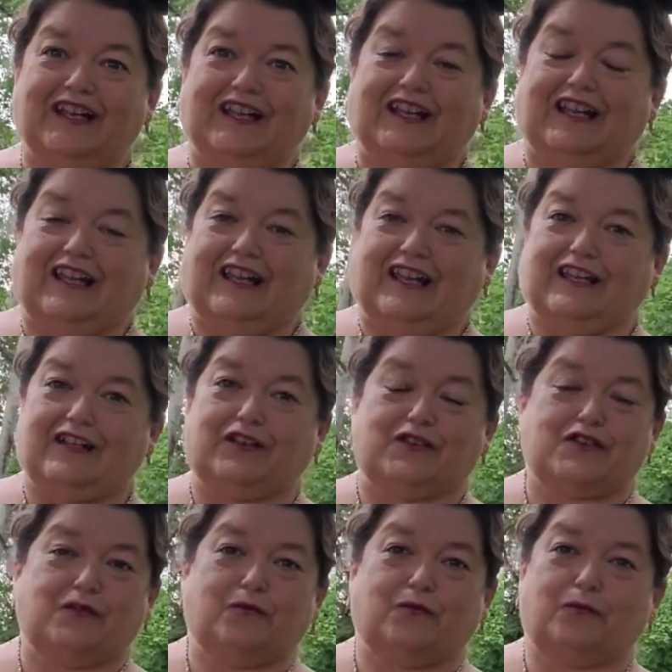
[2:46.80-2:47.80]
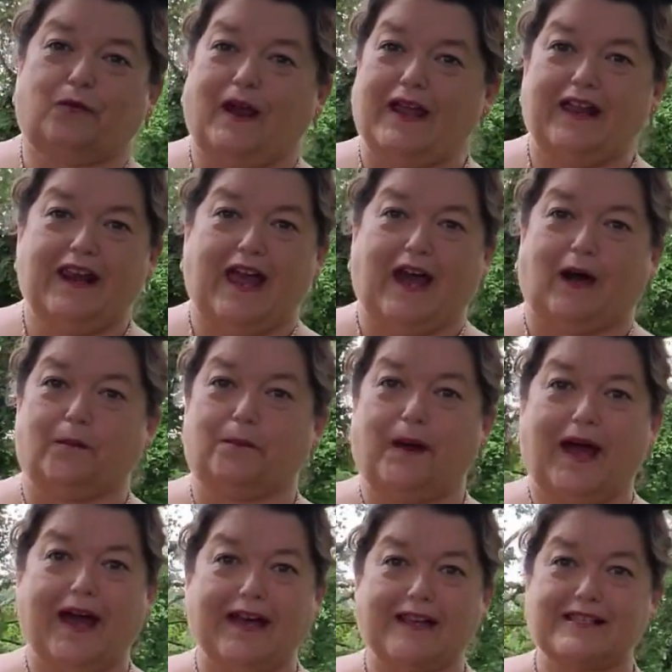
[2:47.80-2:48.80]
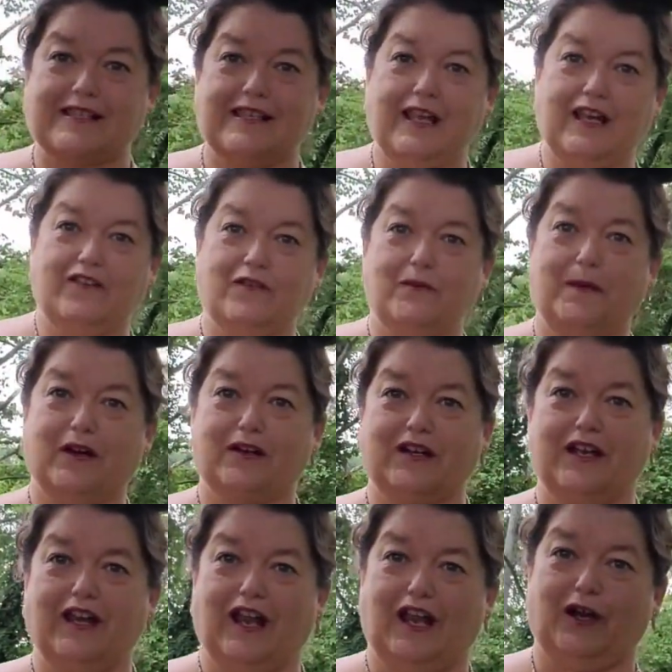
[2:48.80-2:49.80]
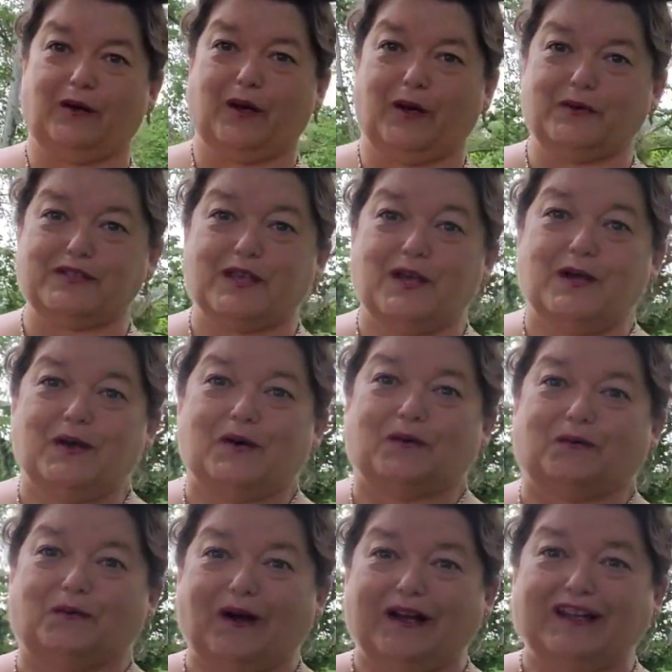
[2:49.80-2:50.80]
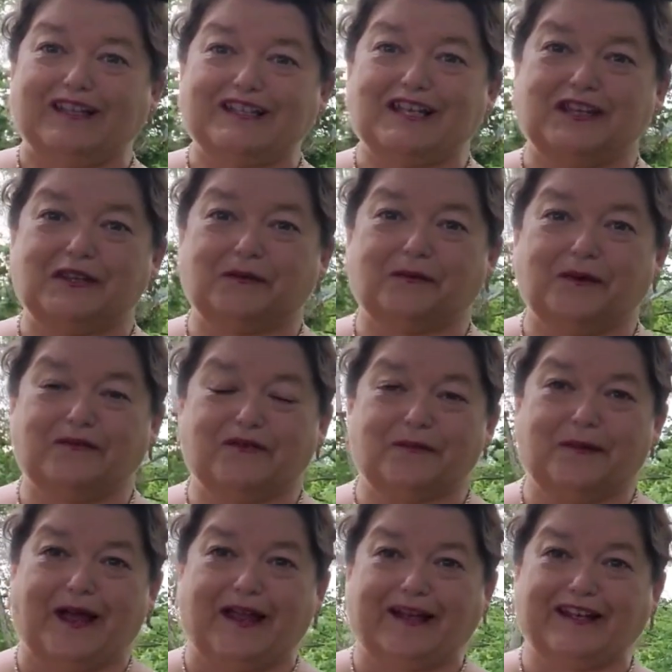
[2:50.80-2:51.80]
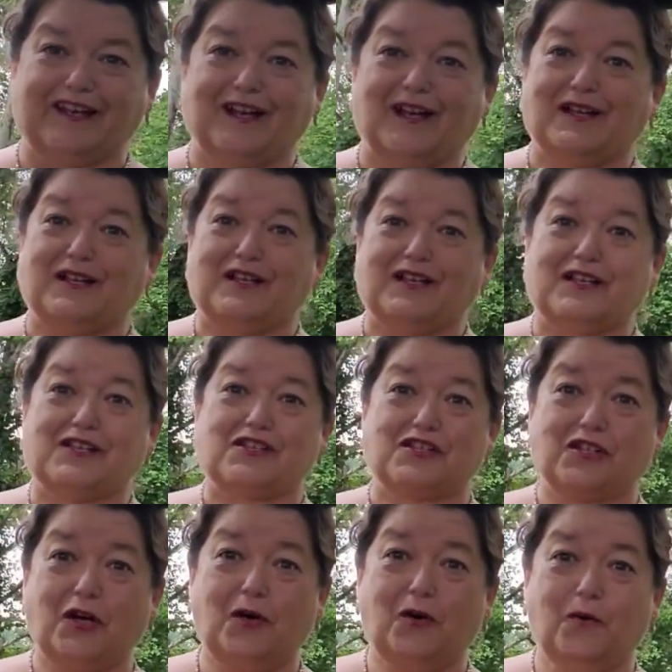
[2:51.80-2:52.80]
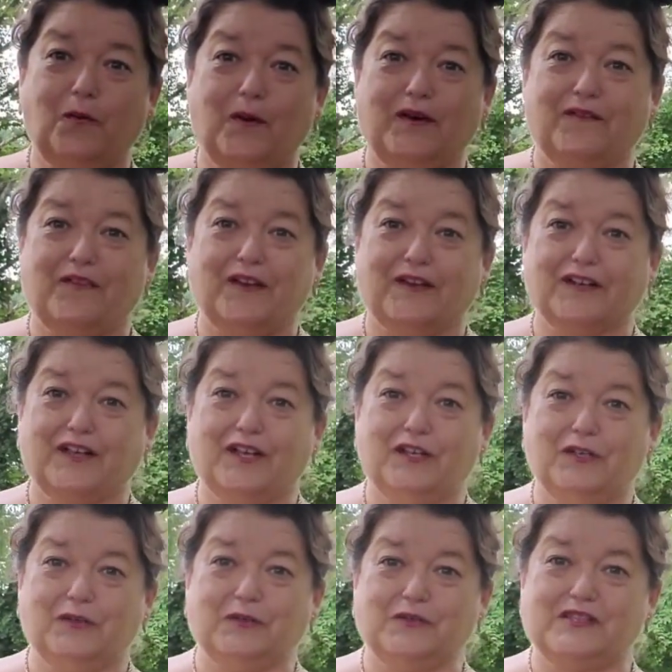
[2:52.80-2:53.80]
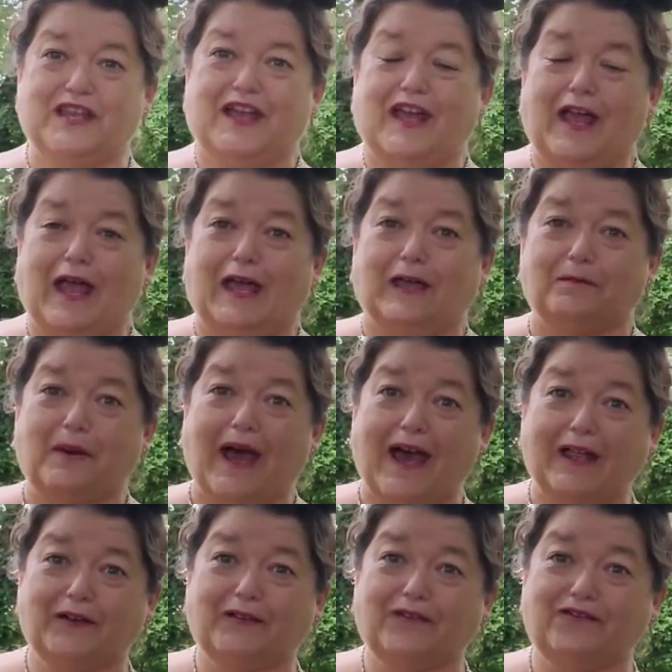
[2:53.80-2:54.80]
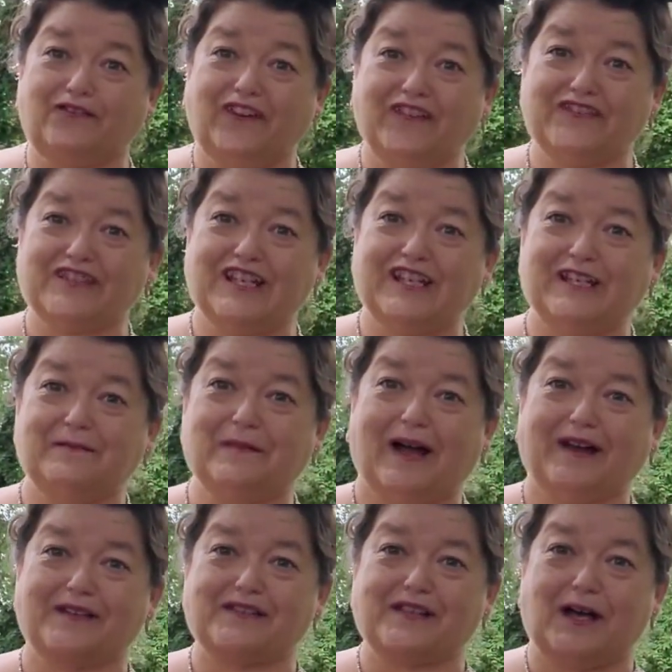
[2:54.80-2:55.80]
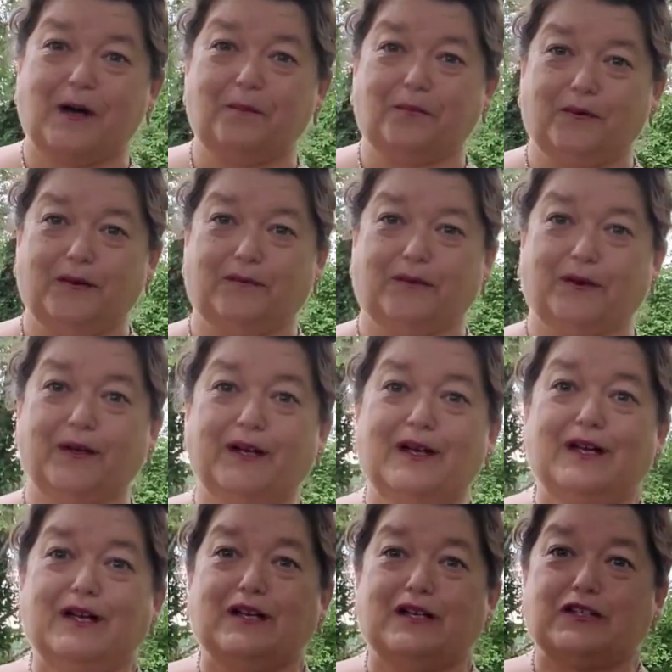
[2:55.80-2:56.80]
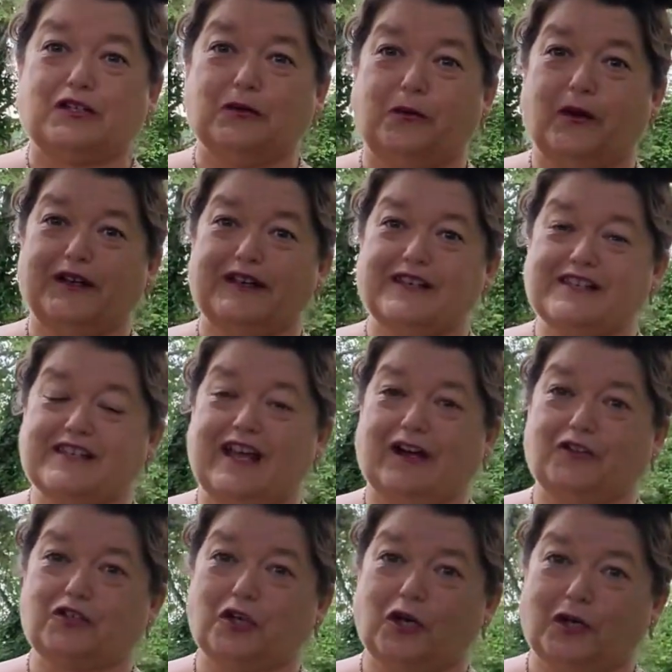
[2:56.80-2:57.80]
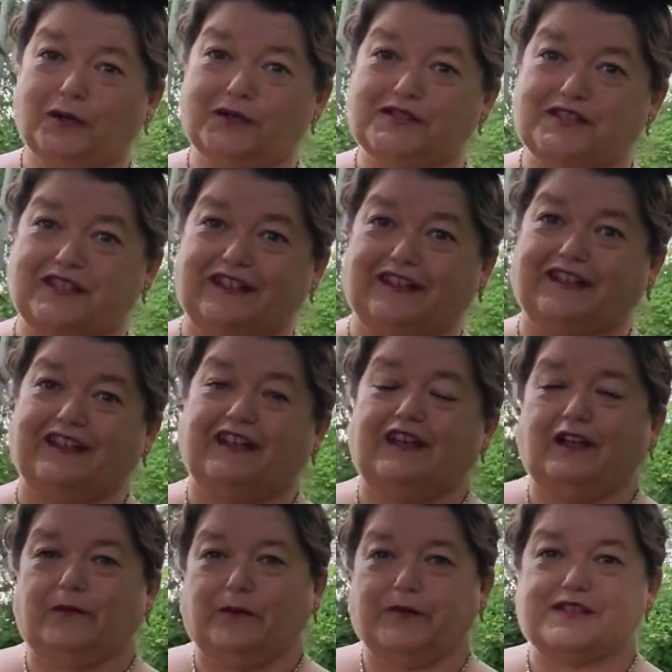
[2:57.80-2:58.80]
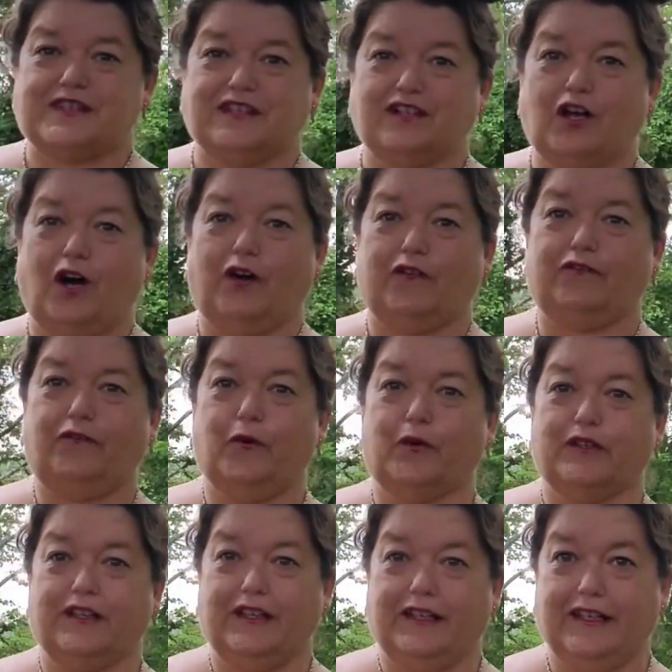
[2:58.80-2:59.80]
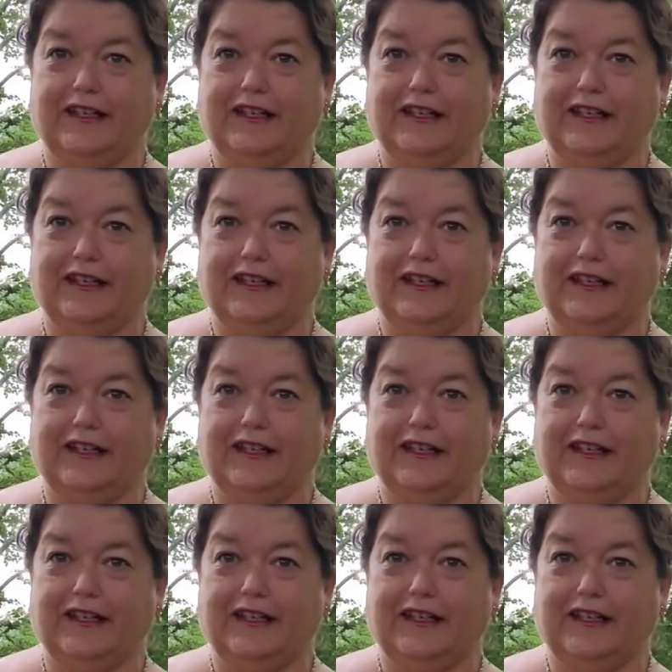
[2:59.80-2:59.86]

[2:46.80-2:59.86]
He ran out past the Native American arrows, ran to the riverbank, stole one of their canoes, and paddled 15 miles upriver to what is now Charleston, was then called Fort Lee.